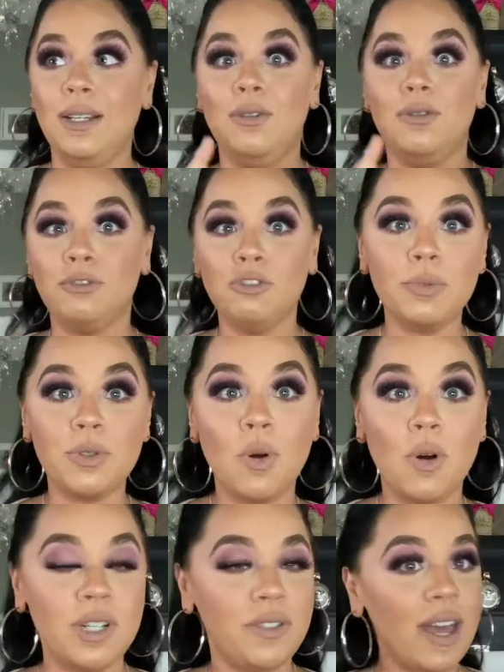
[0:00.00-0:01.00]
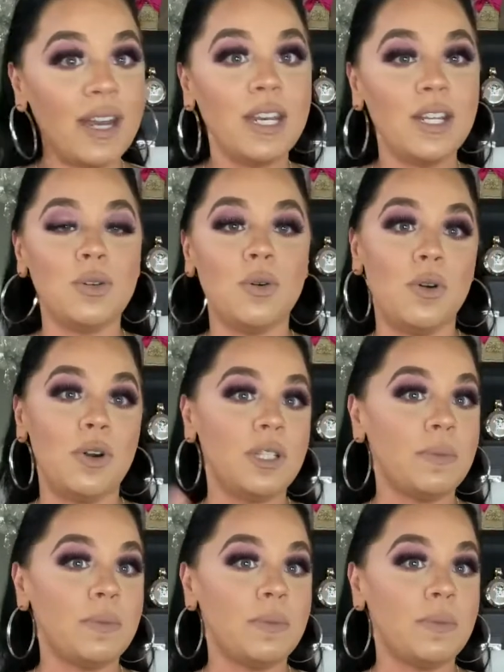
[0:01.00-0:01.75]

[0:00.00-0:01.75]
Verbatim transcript: room tours, vanity tours,